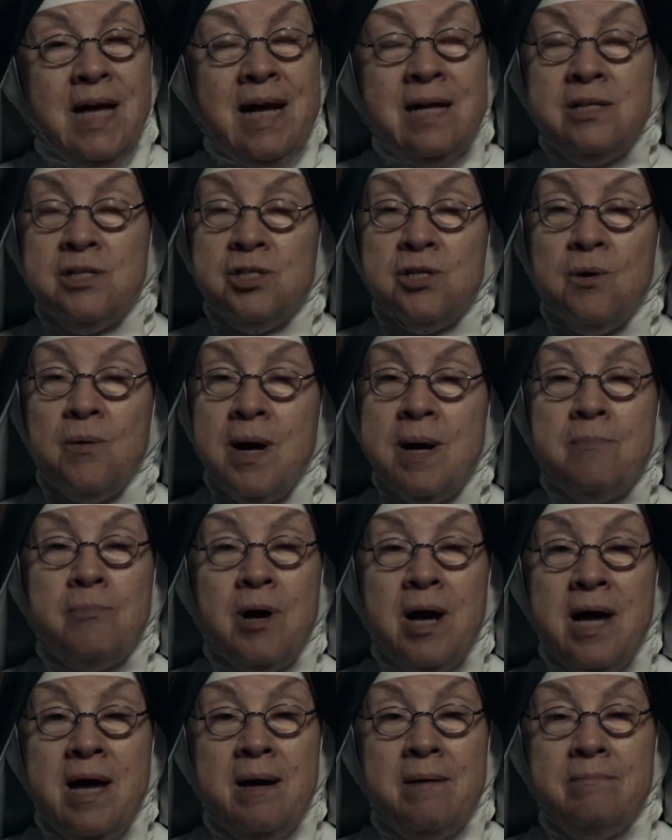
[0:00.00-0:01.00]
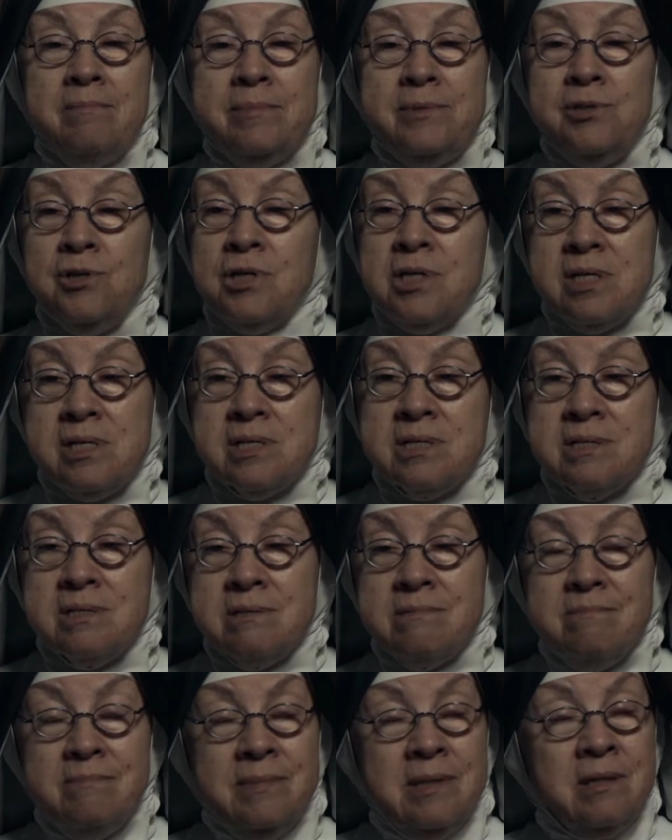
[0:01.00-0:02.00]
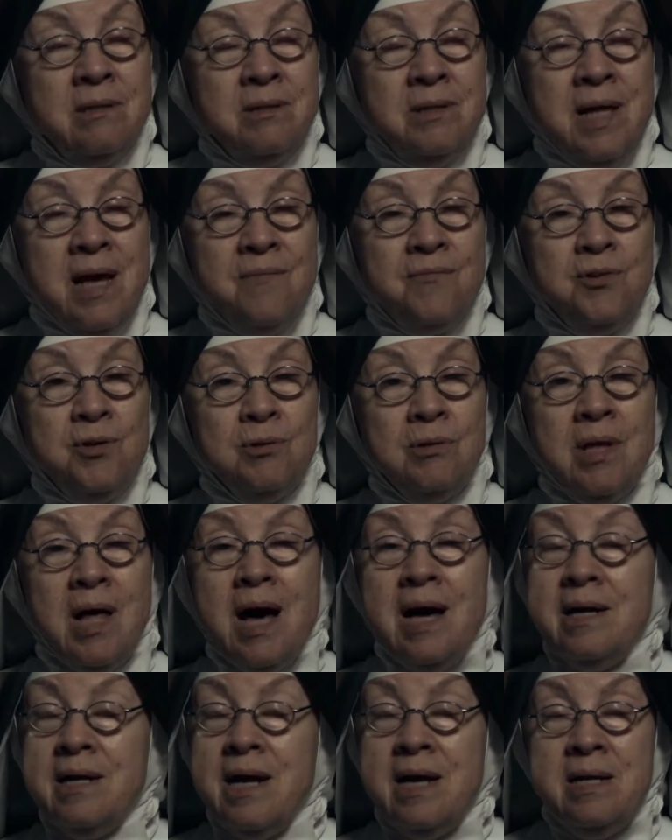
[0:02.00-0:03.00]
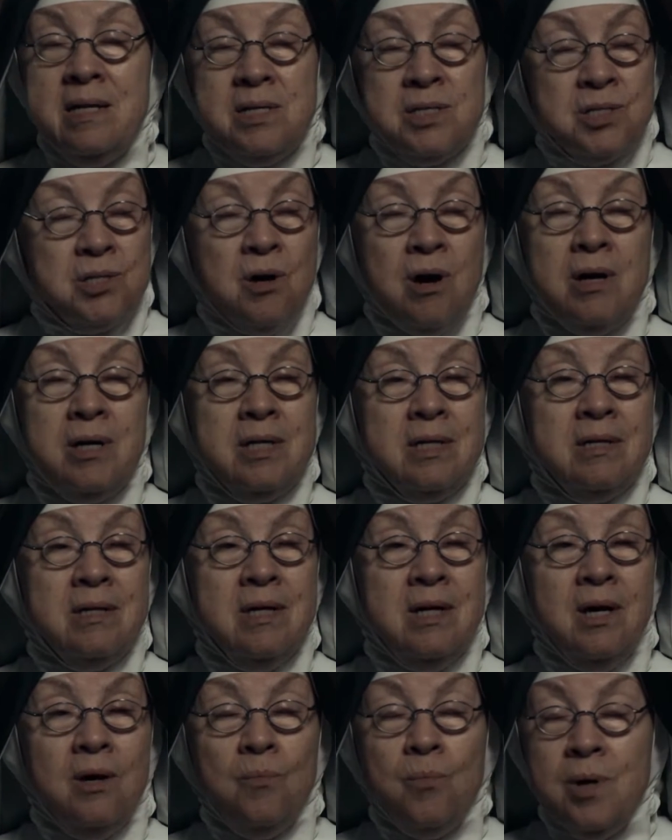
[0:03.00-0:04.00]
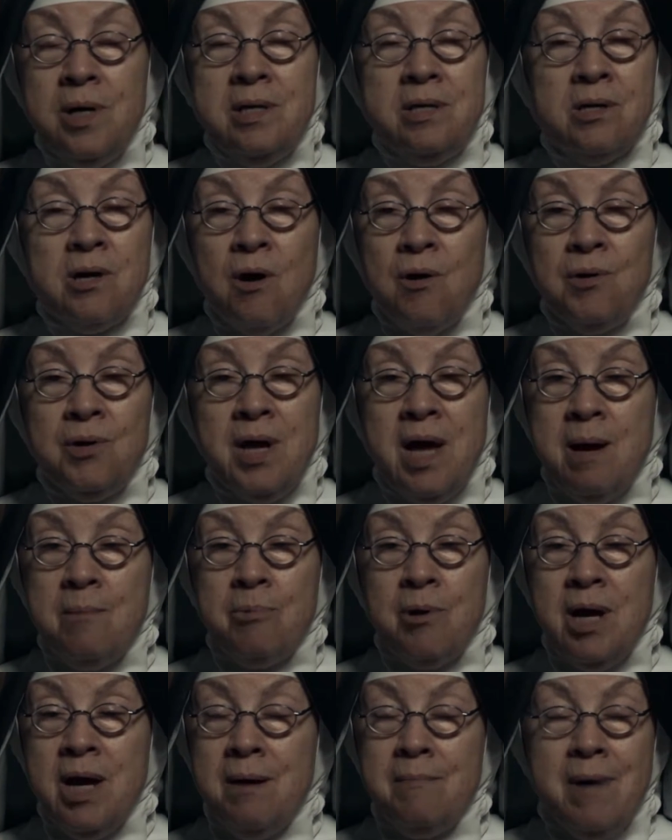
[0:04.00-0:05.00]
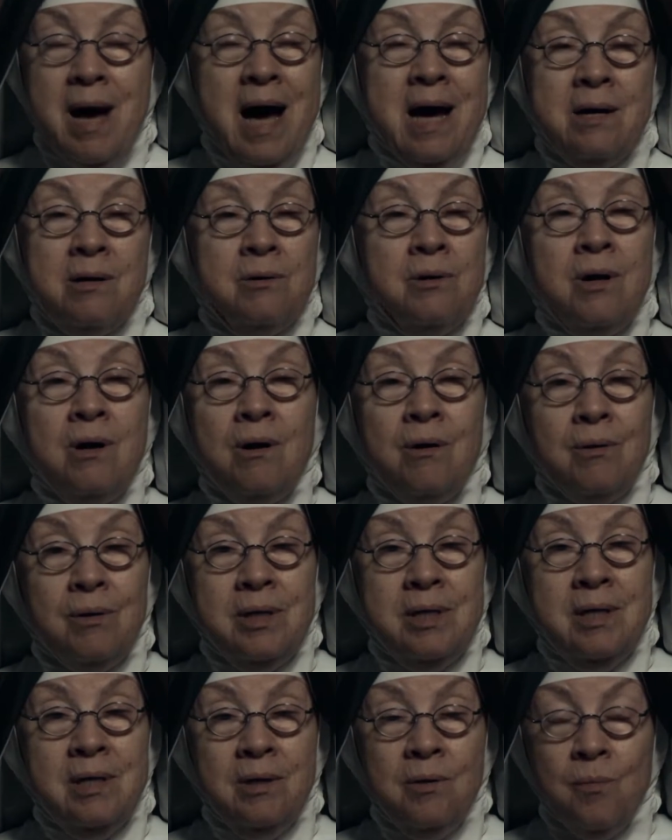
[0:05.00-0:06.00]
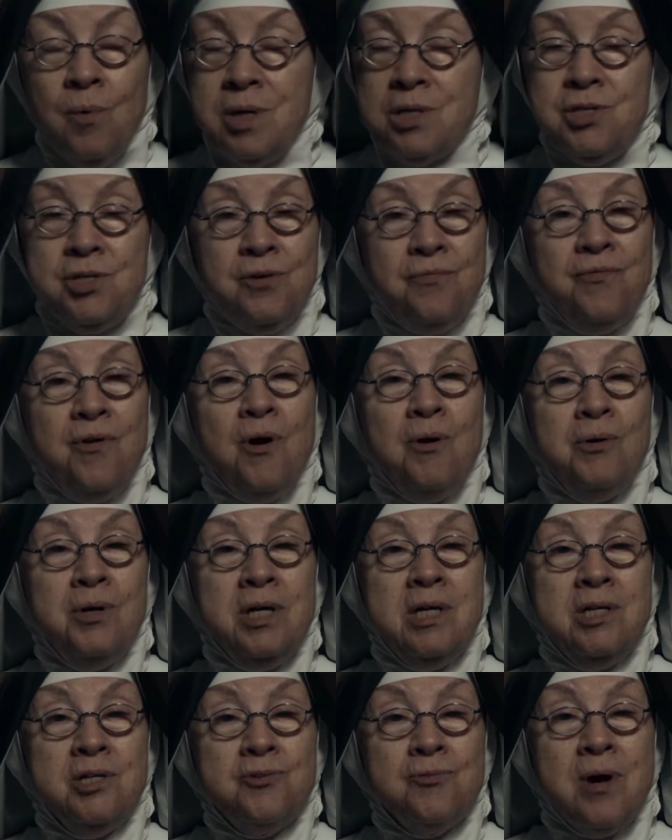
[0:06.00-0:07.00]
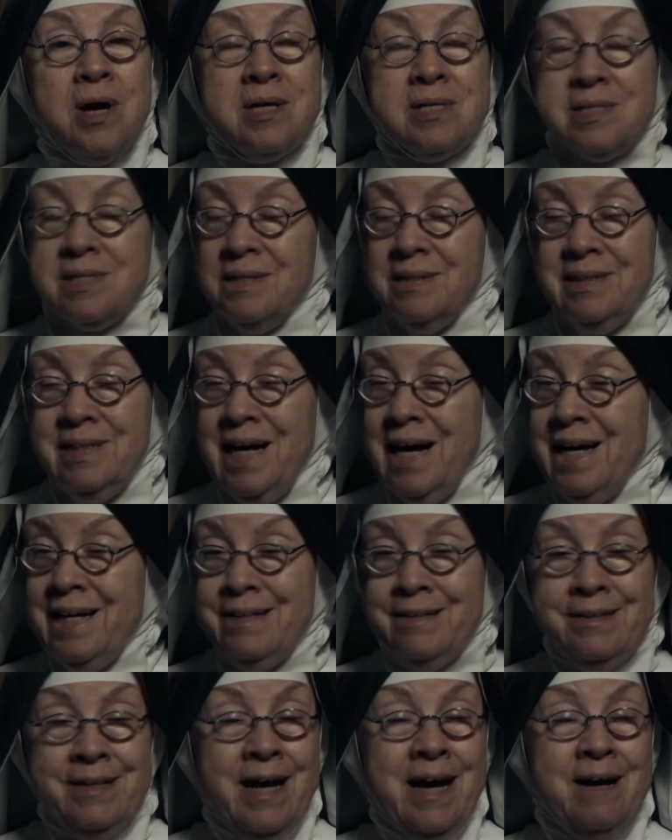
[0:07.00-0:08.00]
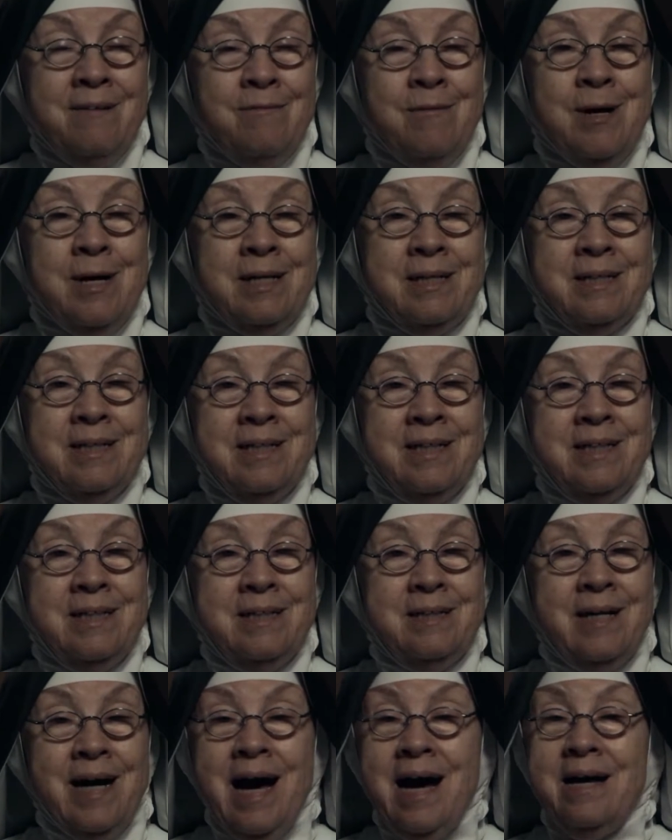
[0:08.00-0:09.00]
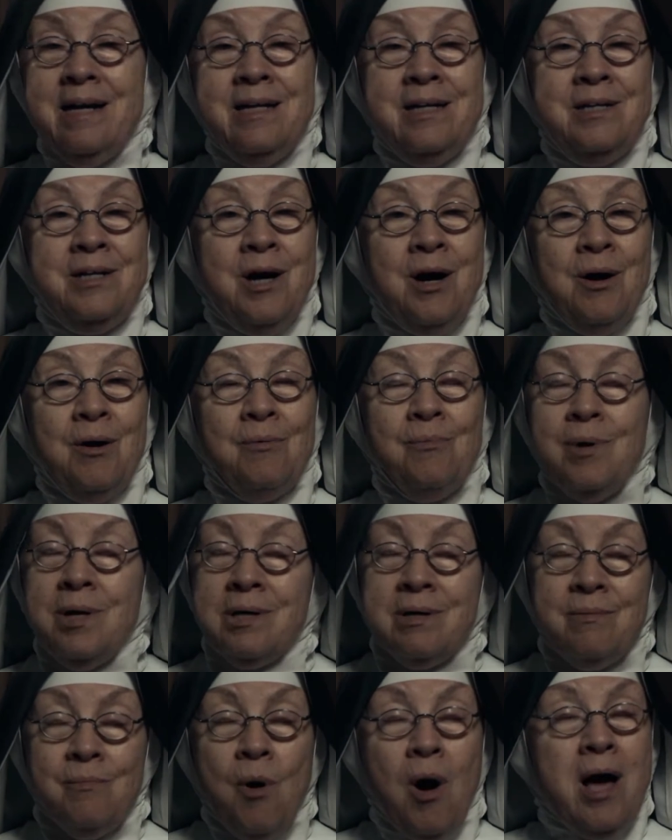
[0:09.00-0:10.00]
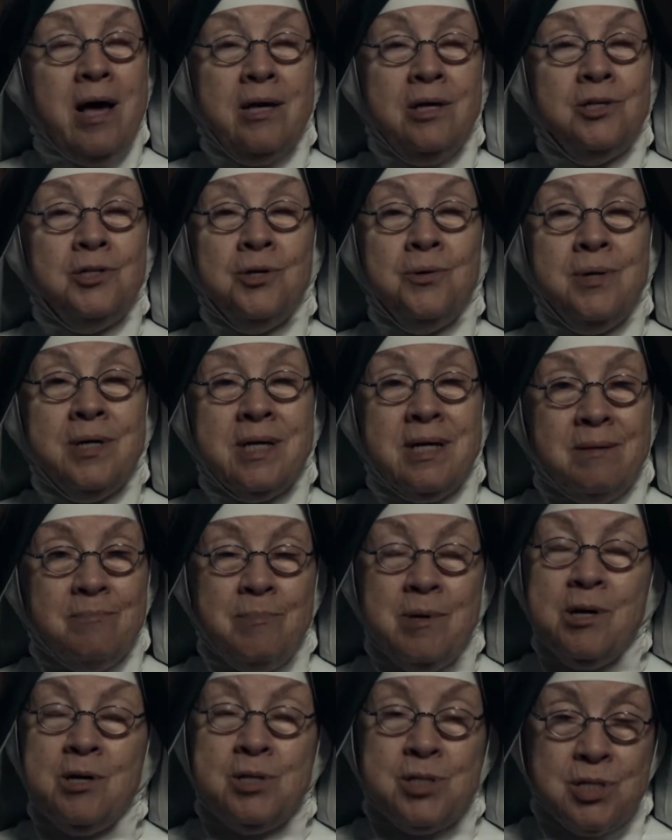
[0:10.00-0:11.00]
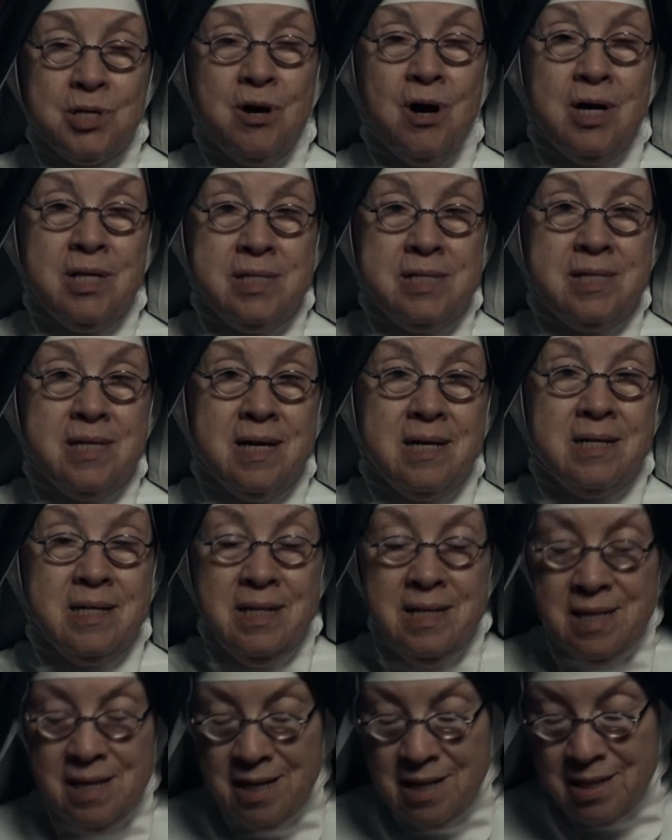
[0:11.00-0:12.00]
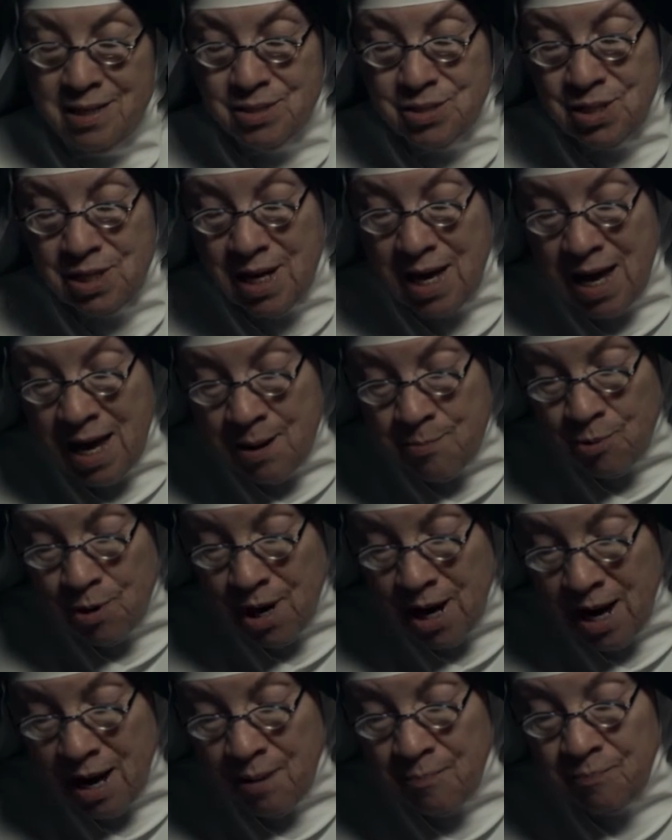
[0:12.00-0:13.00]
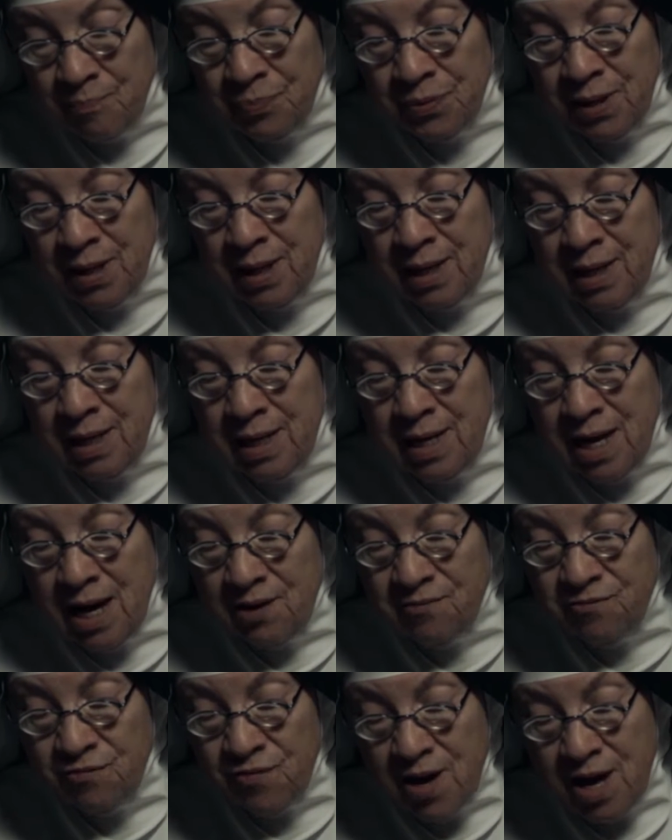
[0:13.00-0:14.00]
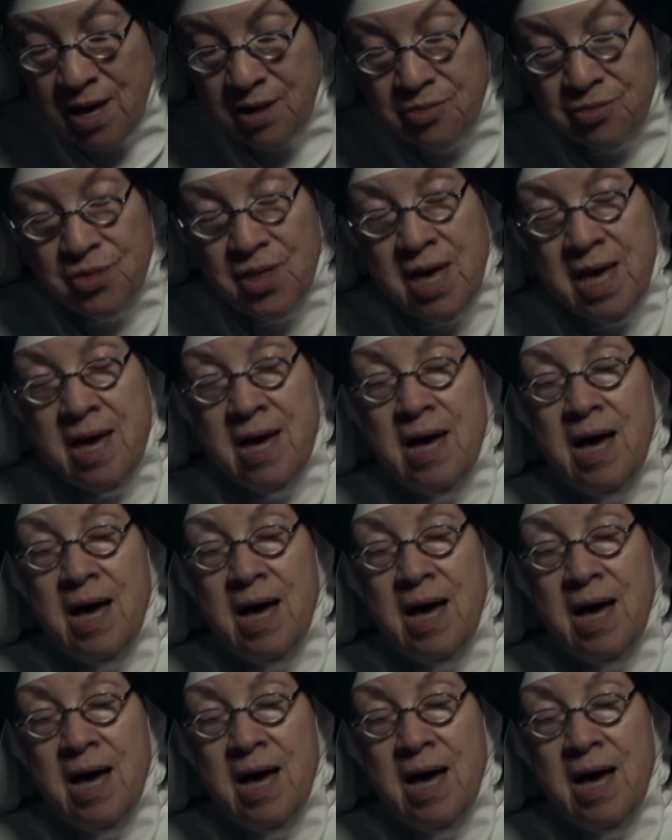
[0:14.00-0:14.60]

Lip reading: And so Abraham took his little nephew Lot and he started. Where are you going, Abraham? I don't know. What's your forwarding address? I don't have one. How do you know? Well, why are you doing it? Because God said. See, Abraham, he had faith.